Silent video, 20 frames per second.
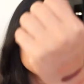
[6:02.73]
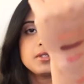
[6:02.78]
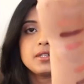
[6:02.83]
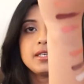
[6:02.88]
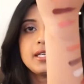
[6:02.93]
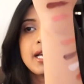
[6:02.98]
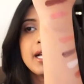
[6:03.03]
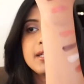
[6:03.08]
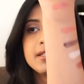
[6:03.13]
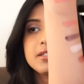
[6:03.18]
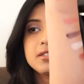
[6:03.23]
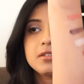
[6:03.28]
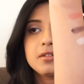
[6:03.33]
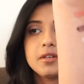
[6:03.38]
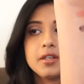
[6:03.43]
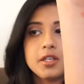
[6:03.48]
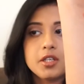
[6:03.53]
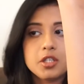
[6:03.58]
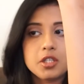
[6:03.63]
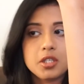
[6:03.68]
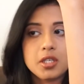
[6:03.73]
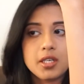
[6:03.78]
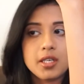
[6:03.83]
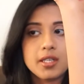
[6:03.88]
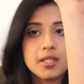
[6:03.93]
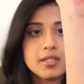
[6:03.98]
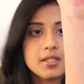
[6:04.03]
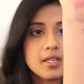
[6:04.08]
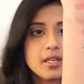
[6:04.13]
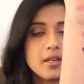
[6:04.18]
the last 3
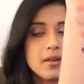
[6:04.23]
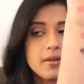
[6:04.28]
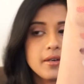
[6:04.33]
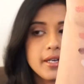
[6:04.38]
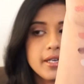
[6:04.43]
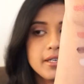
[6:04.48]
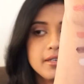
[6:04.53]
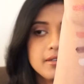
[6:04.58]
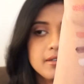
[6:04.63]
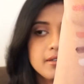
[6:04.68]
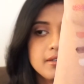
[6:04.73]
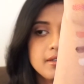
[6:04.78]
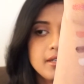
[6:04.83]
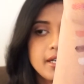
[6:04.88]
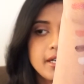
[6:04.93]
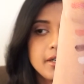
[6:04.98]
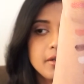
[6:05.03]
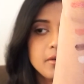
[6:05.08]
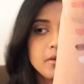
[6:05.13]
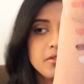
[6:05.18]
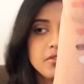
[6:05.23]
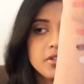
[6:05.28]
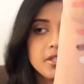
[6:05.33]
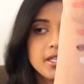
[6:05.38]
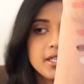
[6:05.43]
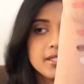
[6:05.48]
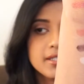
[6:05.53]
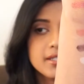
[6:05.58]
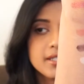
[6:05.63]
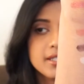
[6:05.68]
shades are right here. I don't know if you
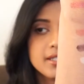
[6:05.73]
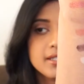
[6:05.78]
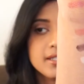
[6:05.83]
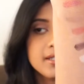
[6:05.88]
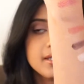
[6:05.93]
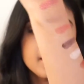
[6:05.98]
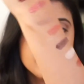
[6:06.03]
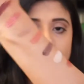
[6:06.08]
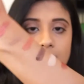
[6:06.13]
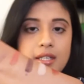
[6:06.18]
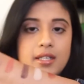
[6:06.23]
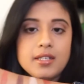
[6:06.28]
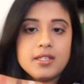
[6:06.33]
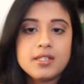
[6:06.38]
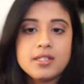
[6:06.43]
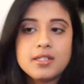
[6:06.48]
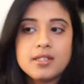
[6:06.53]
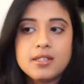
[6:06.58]
guys can see it.